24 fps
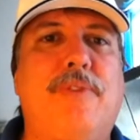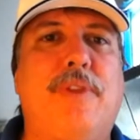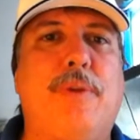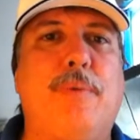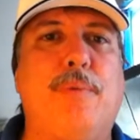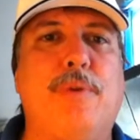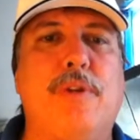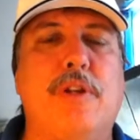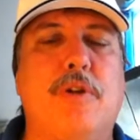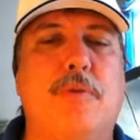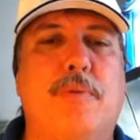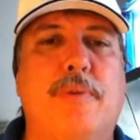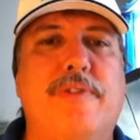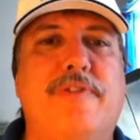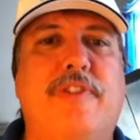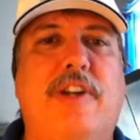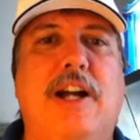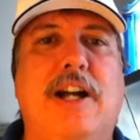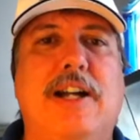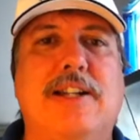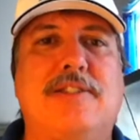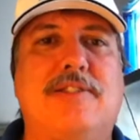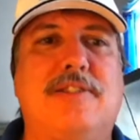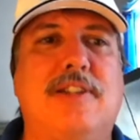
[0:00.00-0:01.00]
We've
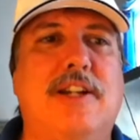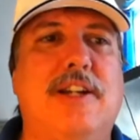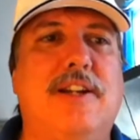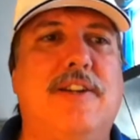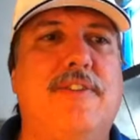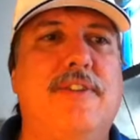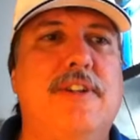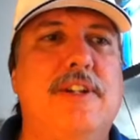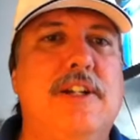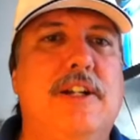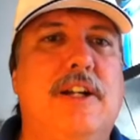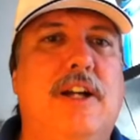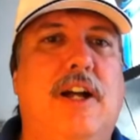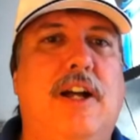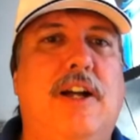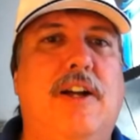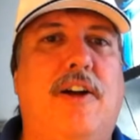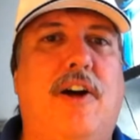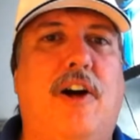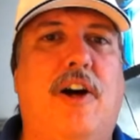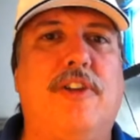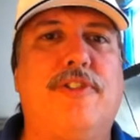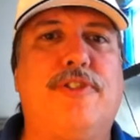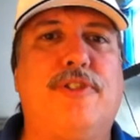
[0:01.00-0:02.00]
got
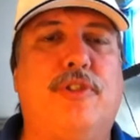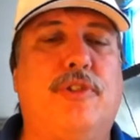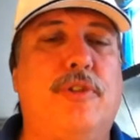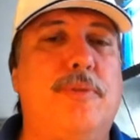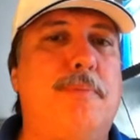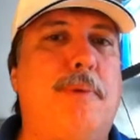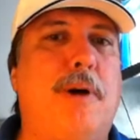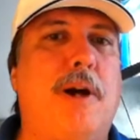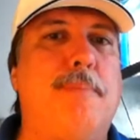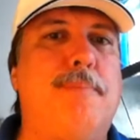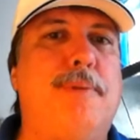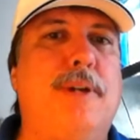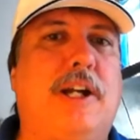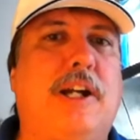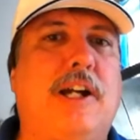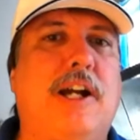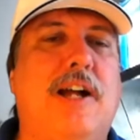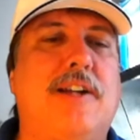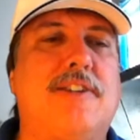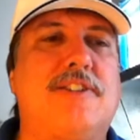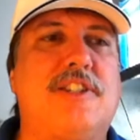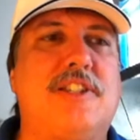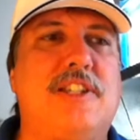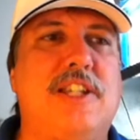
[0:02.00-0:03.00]
also on Barb
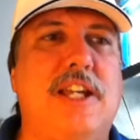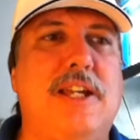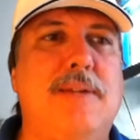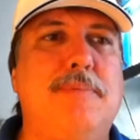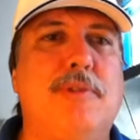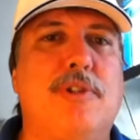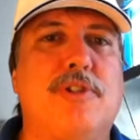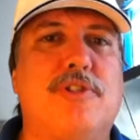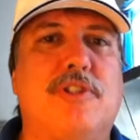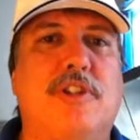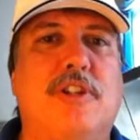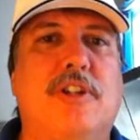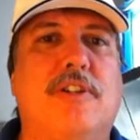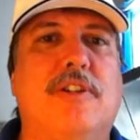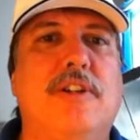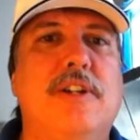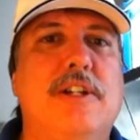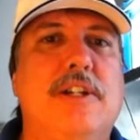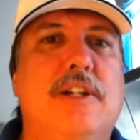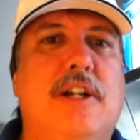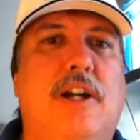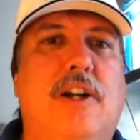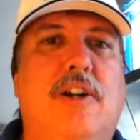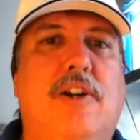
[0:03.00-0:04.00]
Pitcock's team, there's a
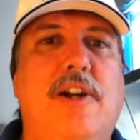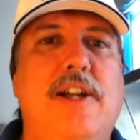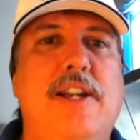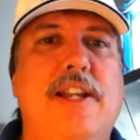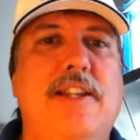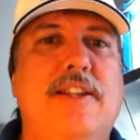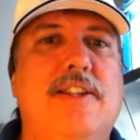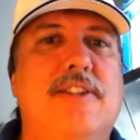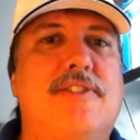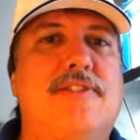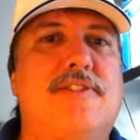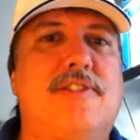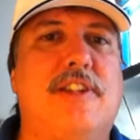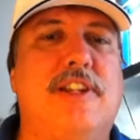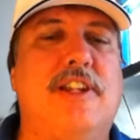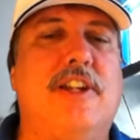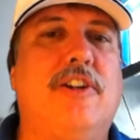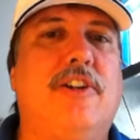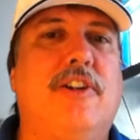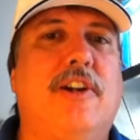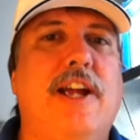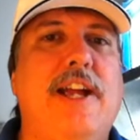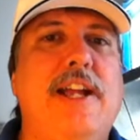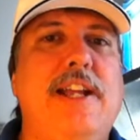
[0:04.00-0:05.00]
lady that's in
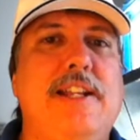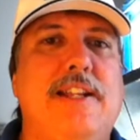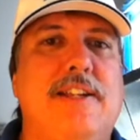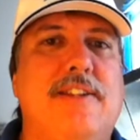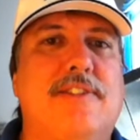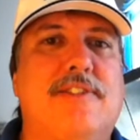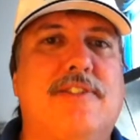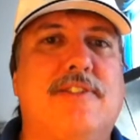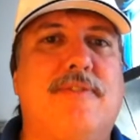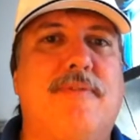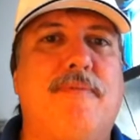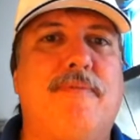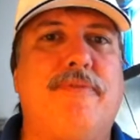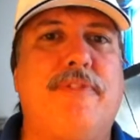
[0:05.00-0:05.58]
her 80s